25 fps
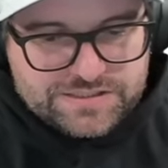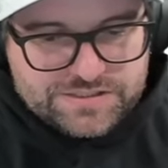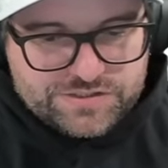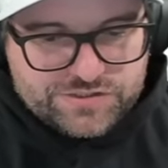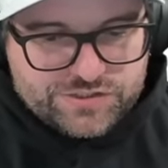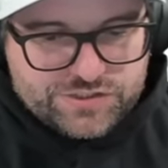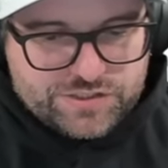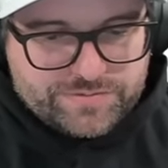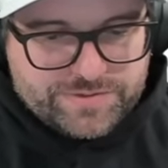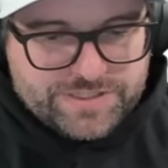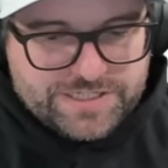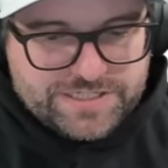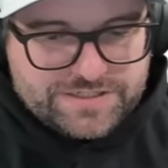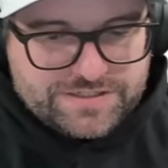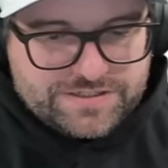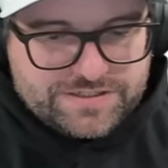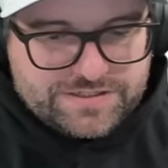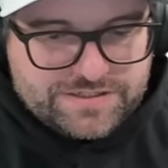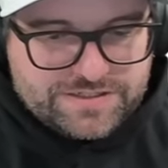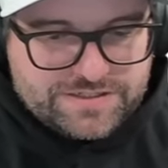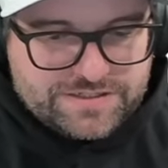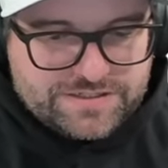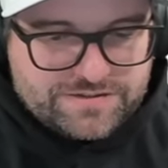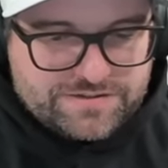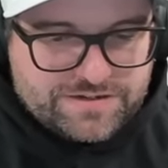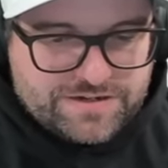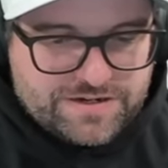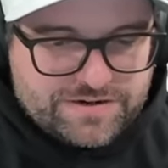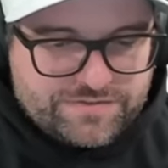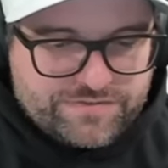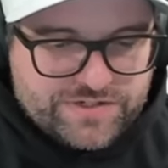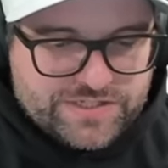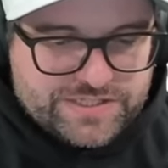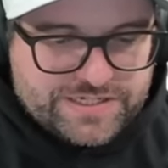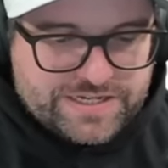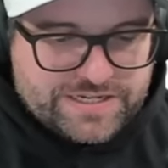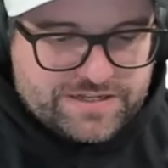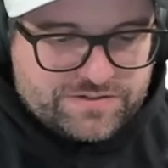German and
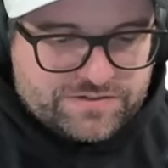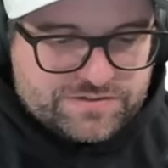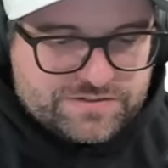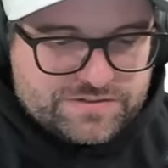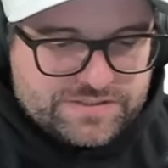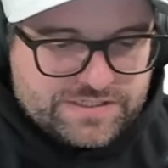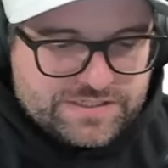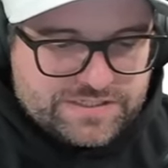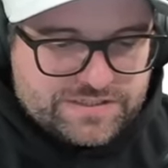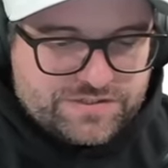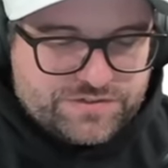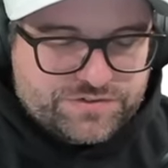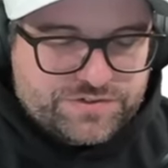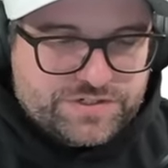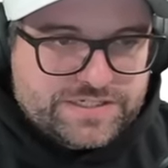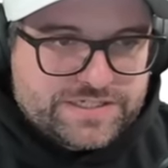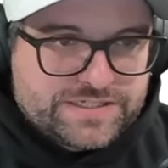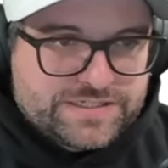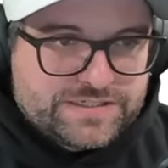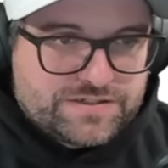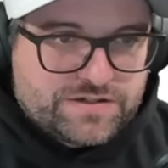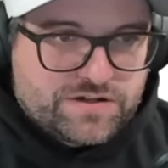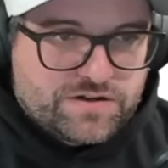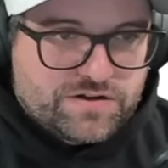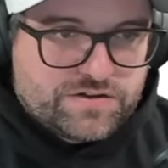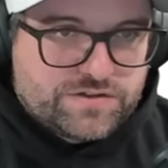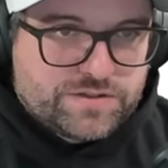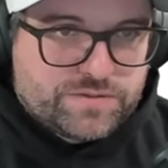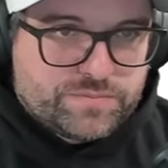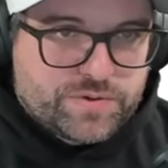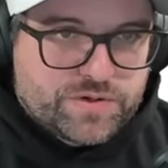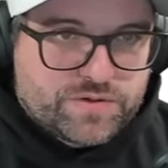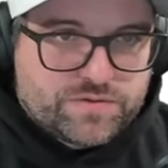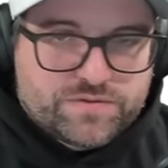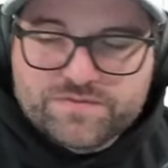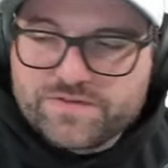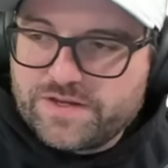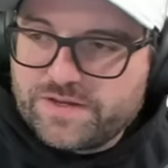everything else, like learning all the Pokemon.